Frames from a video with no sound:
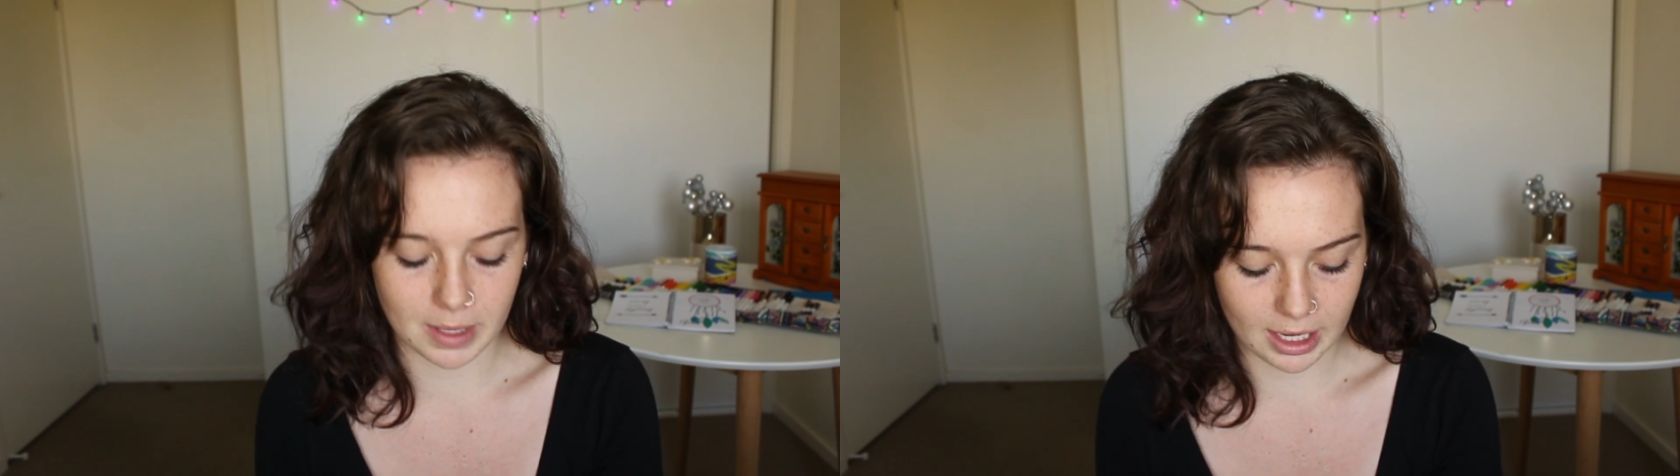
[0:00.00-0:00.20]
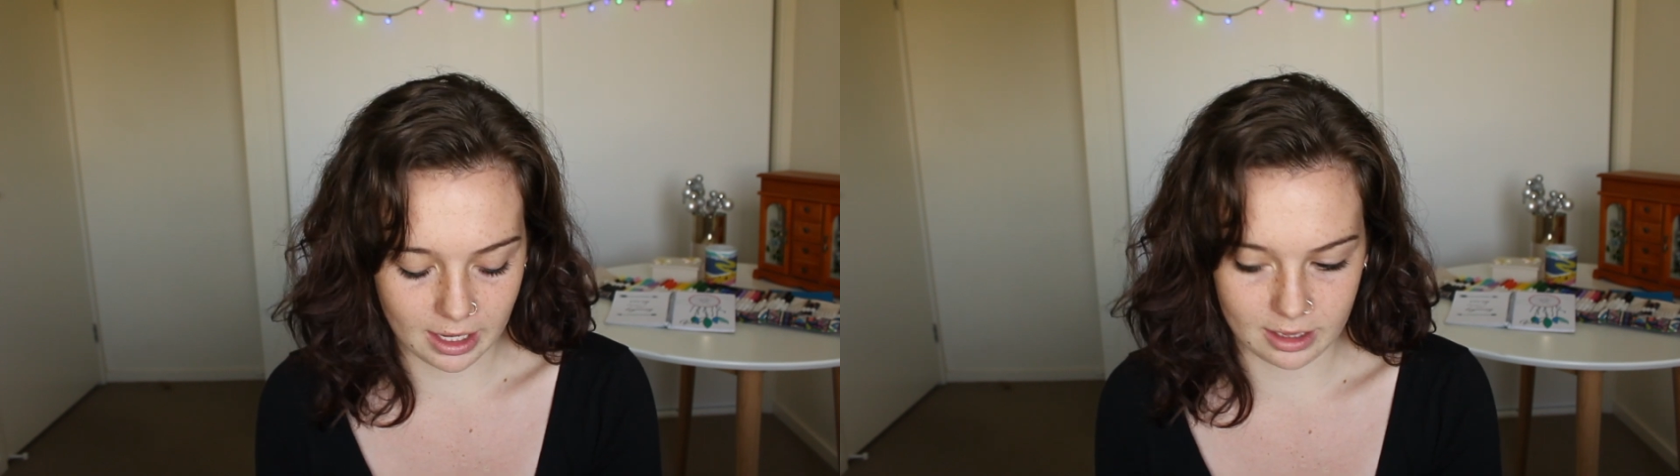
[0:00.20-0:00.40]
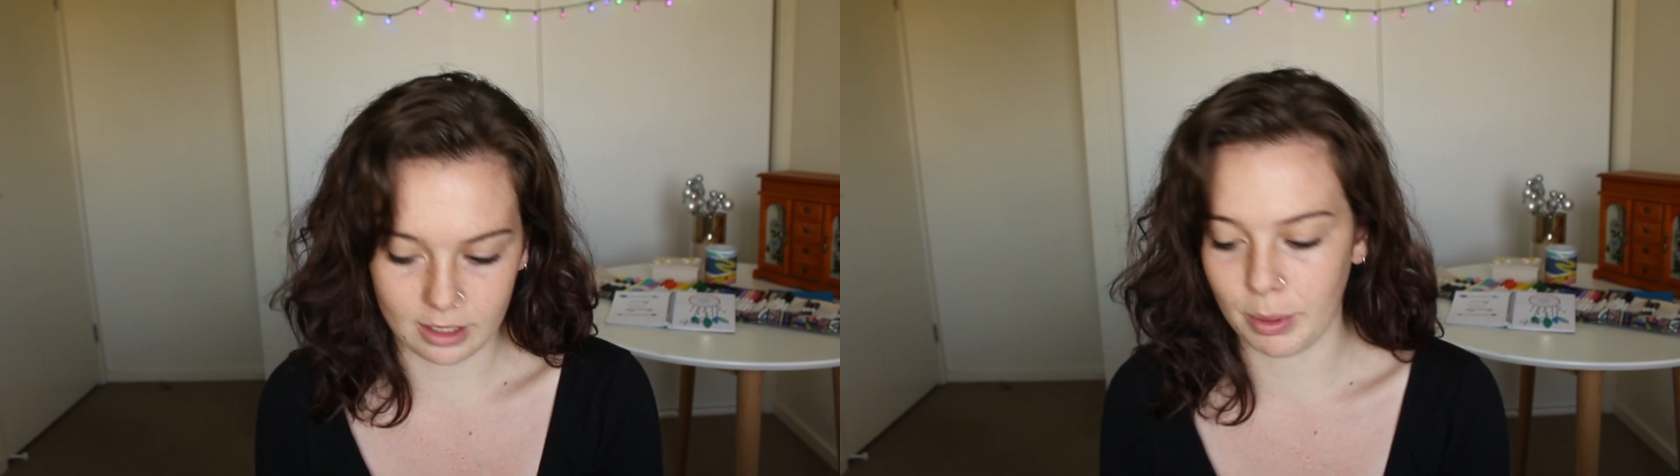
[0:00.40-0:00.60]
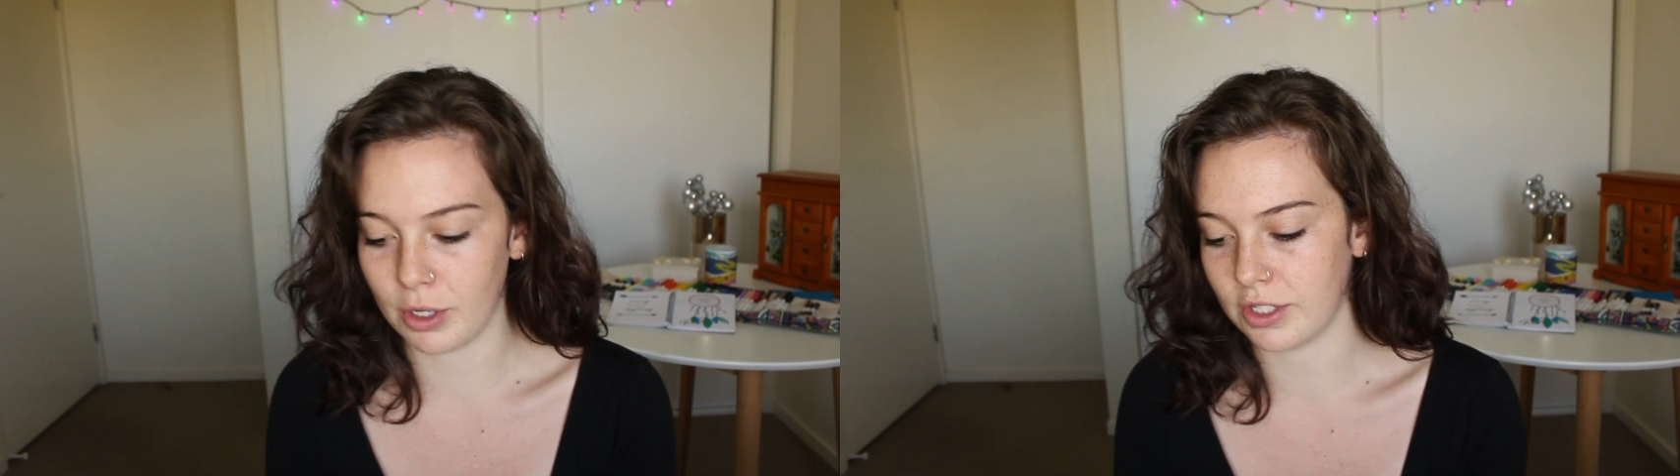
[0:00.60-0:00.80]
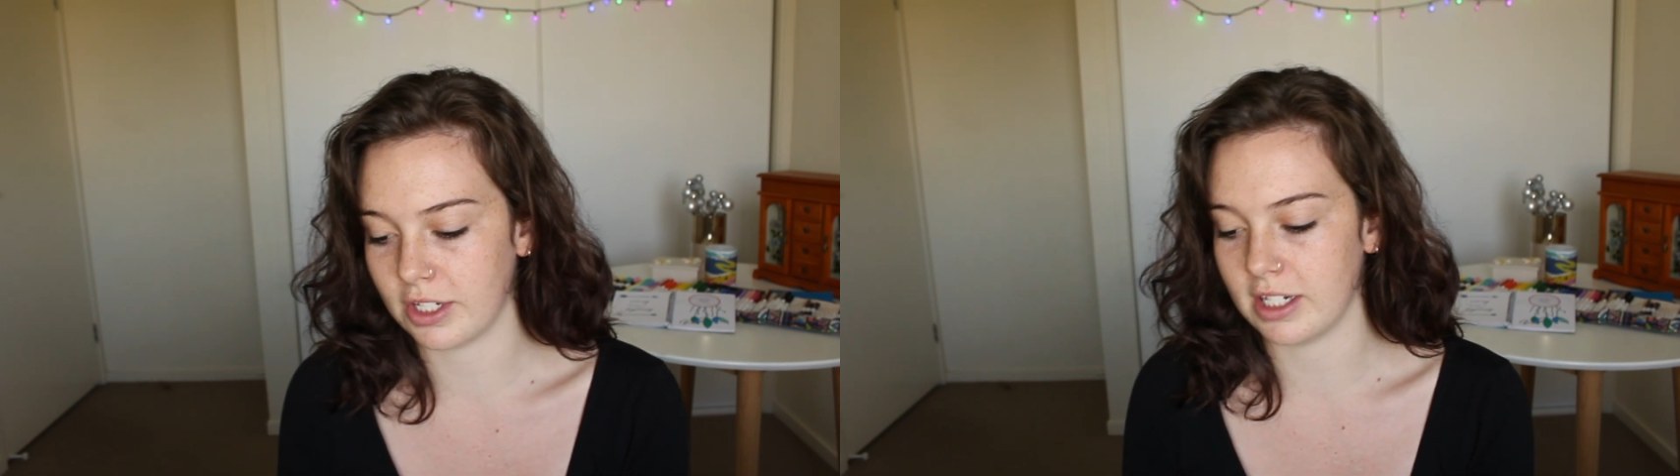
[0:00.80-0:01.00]
where the
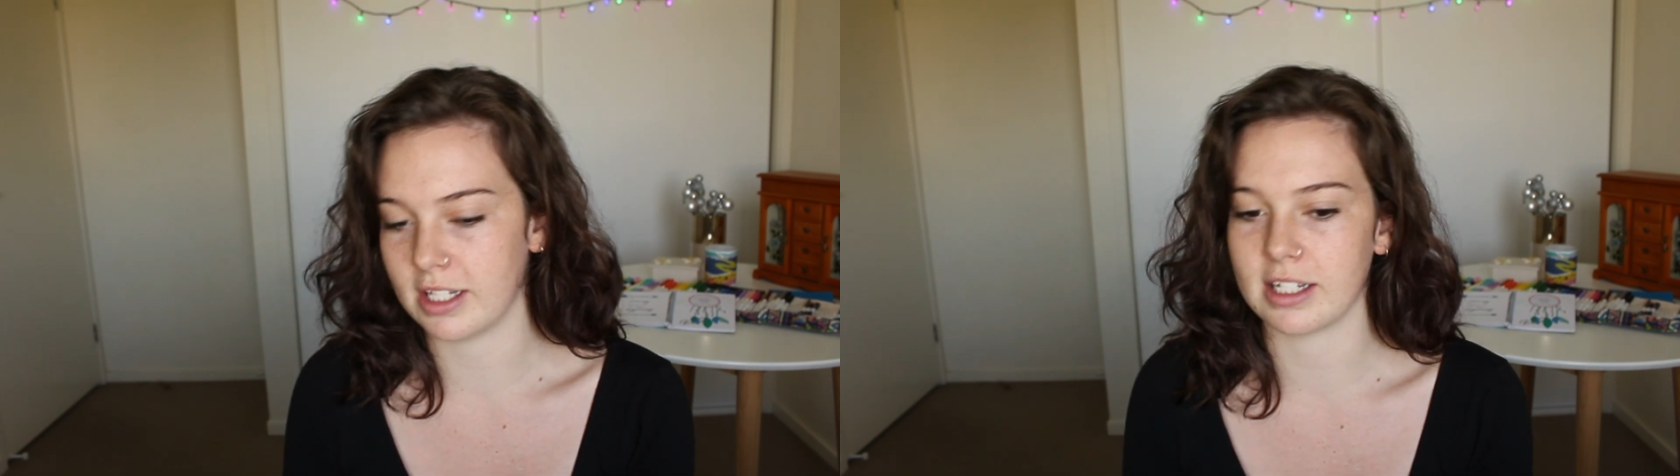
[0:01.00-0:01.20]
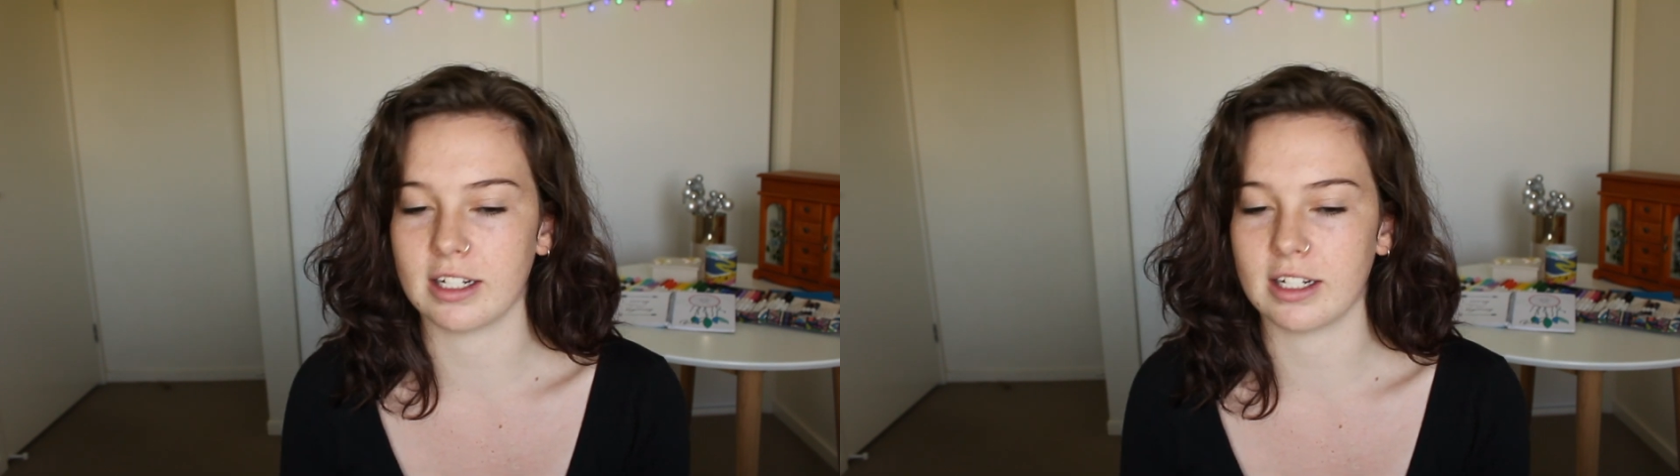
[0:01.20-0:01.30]
post is.